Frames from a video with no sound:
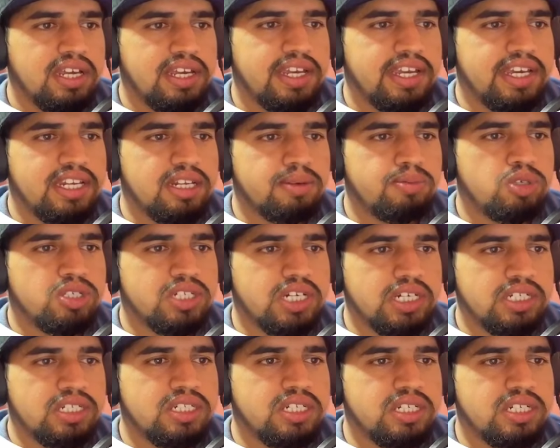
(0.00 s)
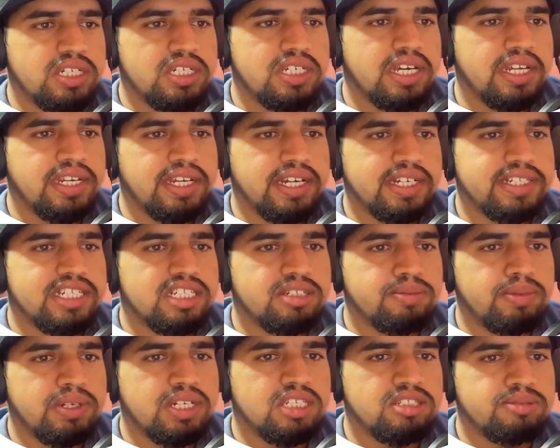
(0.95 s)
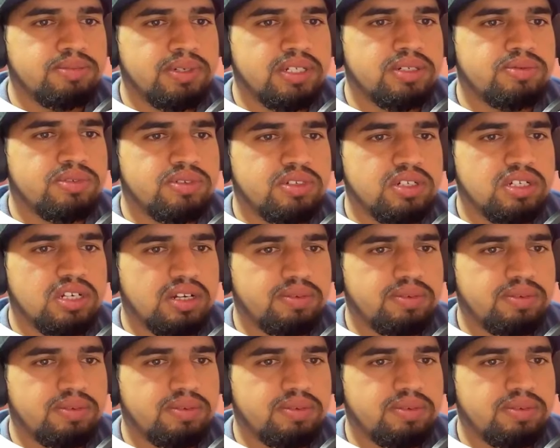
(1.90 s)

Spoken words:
AWS identity and access management